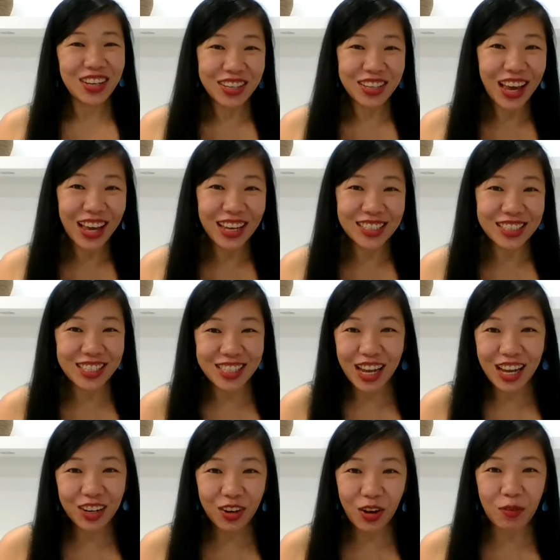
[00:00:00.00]
Yeah, just
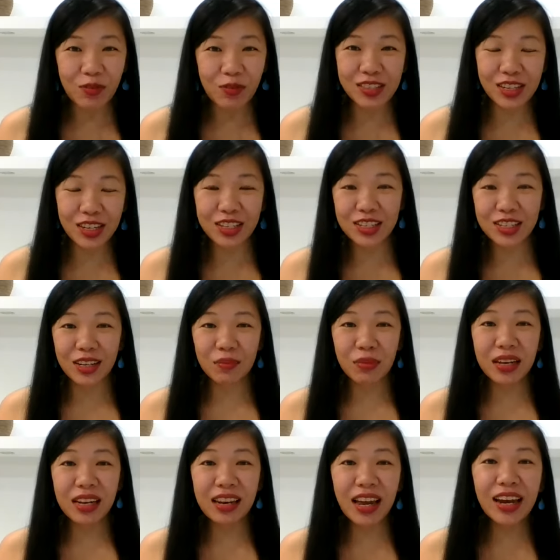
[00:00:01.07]
start a conversation. Be
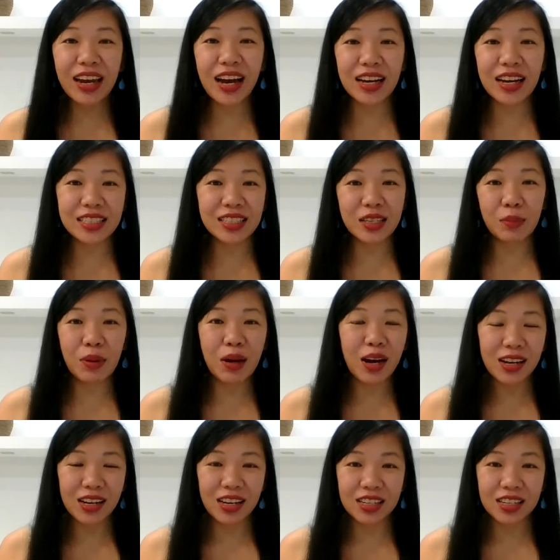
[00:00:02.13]
lighthearted about
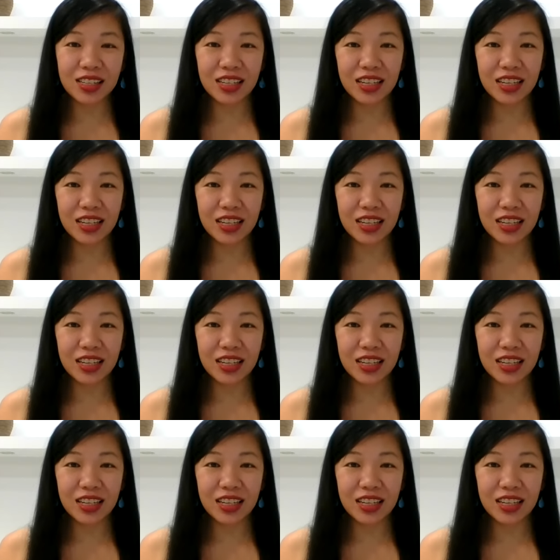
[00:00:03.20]
it.